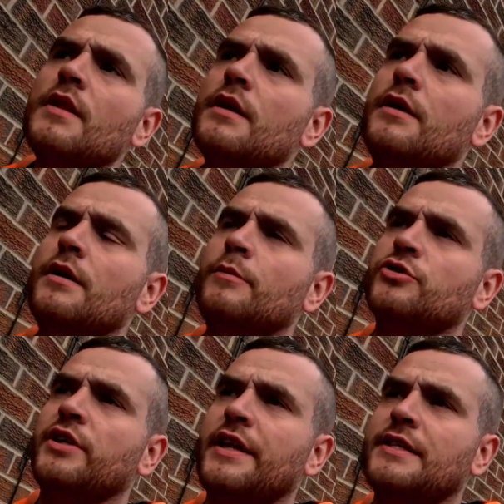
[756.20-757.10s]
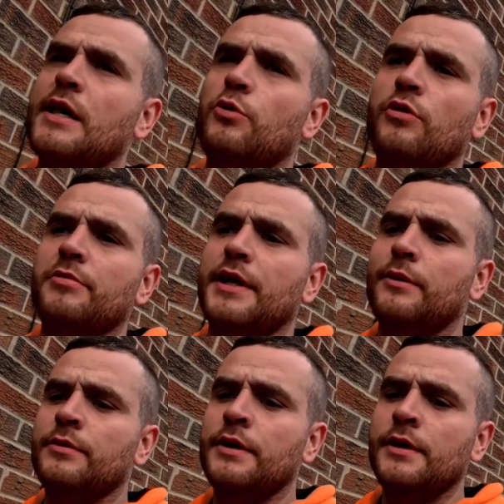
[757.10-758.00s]
We're just going to get the tower up
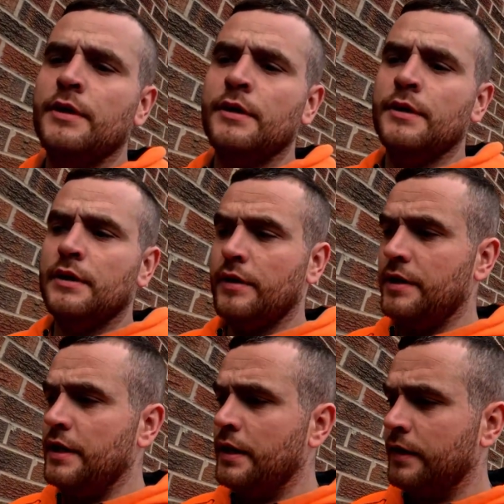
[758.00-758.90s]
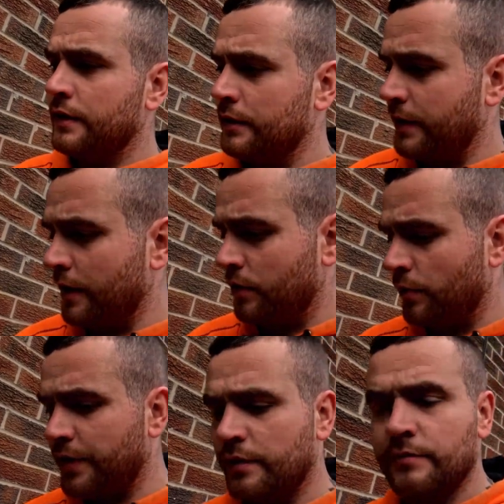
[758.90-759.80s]
now and then yeah, get
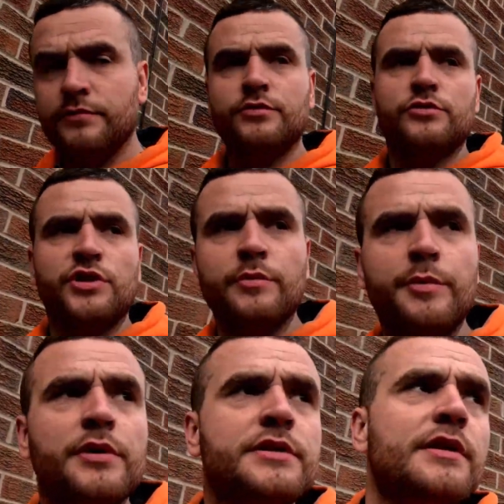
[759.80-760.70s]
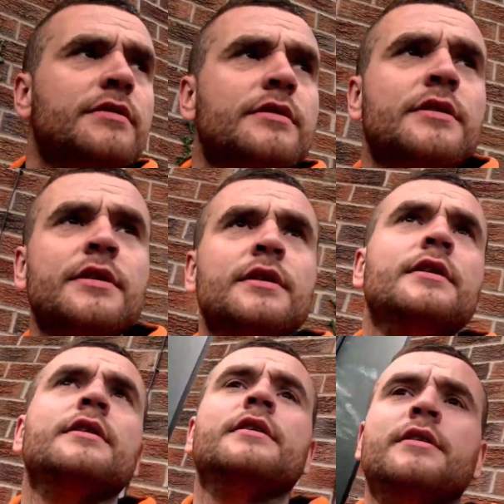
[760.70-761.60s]
going. Just trying to be positive,
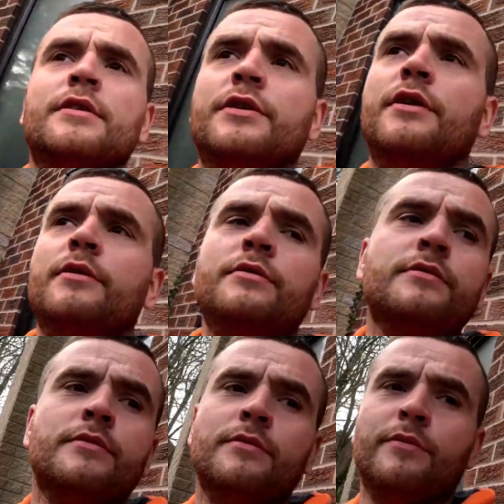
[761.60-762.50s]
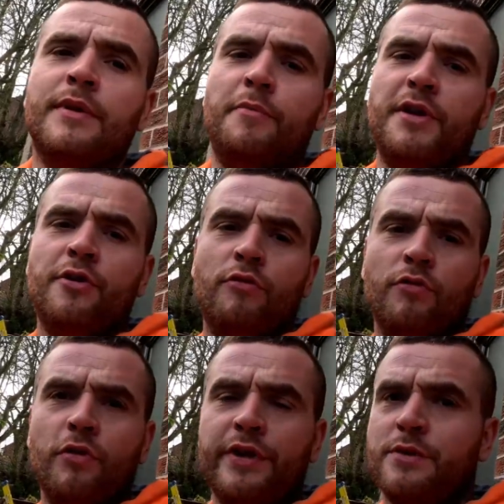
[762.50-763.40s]
you know. Been in a
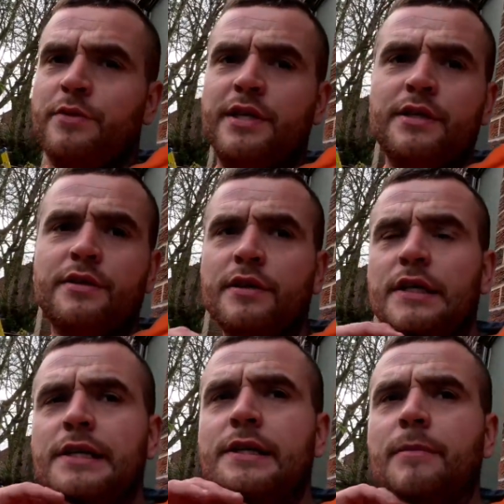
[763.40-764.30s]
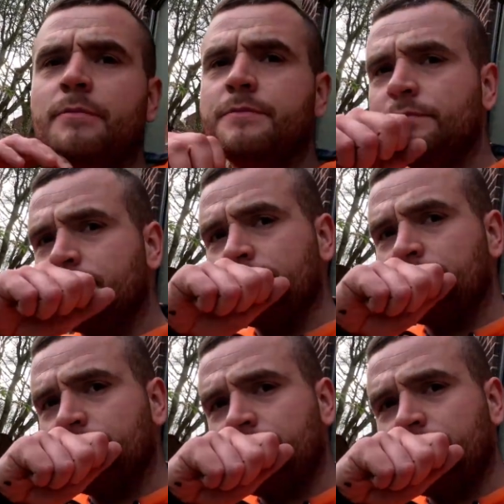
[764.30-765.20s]
rut this week,
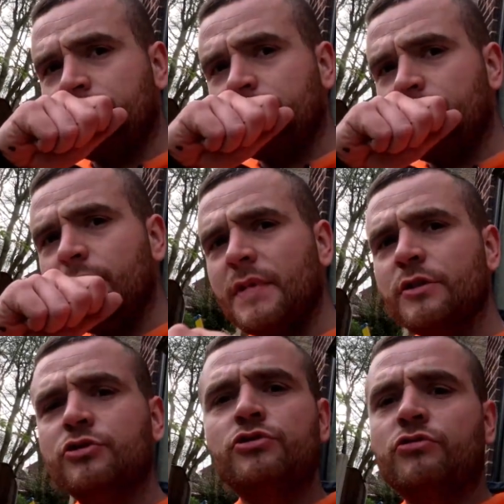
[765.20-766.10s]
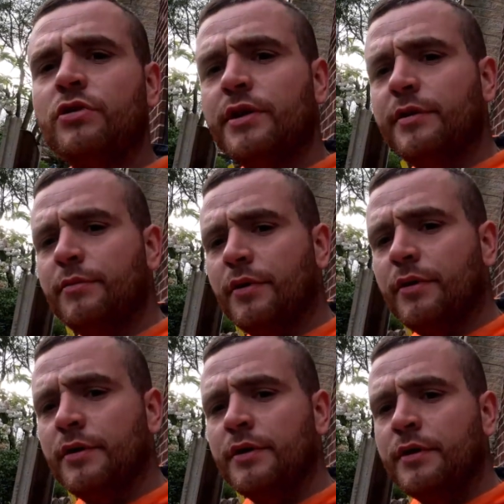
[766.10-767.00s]
just struggling,
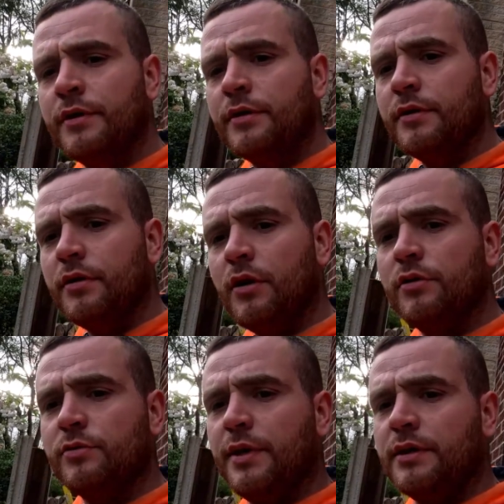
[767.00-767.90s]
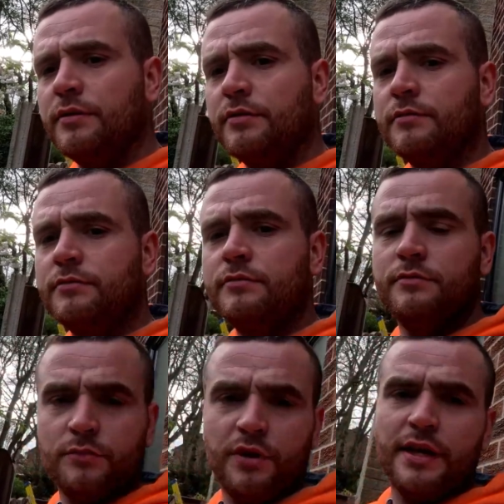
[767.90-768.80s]
but all's well.
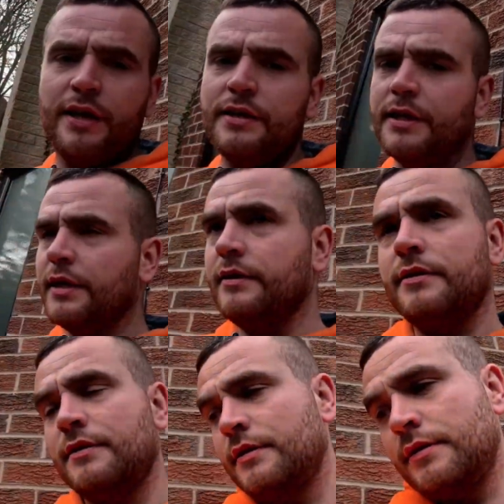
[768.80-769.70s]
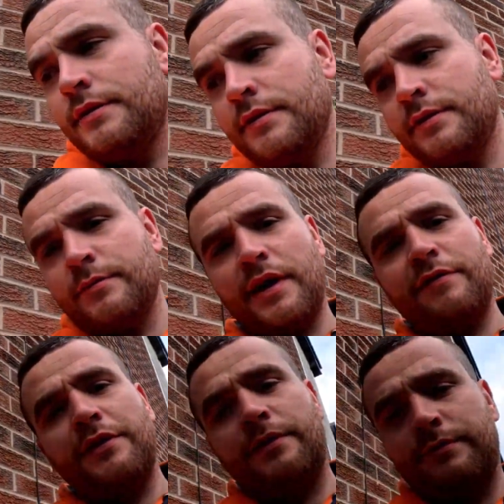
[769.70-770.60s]
We'll get there in the end. Bye
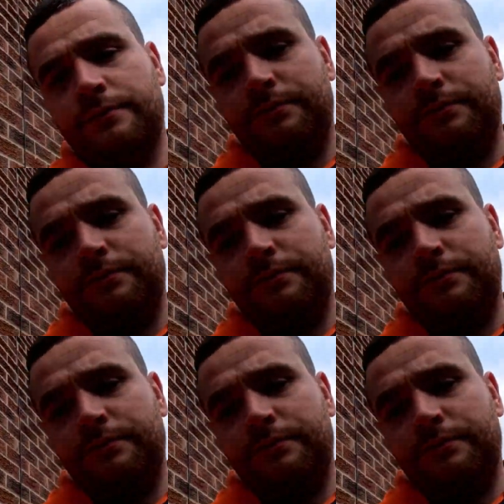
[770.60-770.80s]
for now.